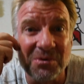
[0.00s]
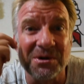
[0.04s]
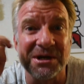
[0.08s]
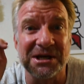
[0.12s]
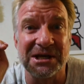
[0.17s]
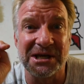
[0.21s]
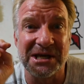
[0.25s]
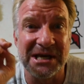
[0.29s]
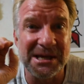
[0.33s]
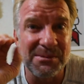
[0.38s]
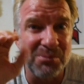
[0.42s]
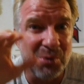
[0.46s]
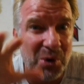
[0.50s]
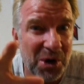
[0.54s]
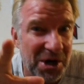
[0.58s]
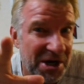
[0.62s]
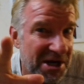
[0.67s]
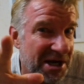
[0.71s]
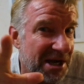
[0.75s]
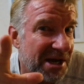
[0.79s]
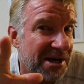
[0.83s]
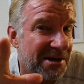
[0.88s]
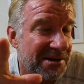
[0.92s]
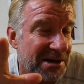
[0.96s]
we're going to keep
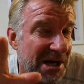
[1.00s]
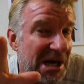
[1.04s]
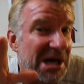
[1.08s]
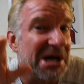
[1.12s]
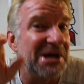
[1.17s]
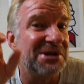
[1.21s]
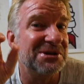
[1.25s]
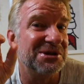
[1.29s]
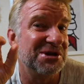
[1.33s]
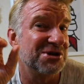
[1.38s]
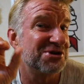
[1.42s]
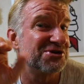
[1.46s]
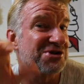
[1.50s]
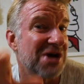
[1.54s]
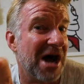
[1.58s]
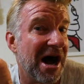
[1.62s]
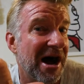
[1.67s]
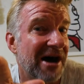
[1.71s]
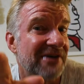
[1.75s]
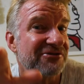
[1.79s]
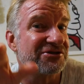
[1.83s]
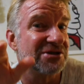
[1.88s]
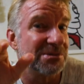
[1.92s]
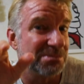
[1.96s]
working on the
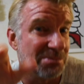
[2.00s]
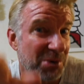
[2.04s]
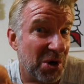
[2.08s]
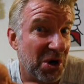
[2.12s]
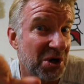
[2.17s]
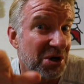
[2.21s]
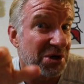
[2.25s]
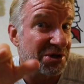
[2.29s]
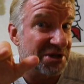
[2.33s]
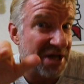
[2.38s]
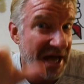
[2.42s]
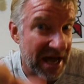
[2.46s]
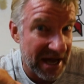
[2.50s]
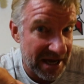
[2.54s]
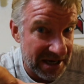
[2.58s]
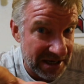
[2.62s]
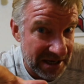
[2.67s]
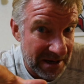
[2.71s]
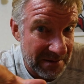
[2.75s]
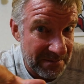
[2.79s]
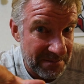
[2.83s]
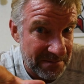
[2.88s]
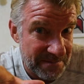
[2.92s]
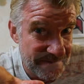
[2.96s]
soft-boiled
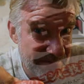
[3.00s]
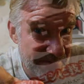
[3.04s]
egg.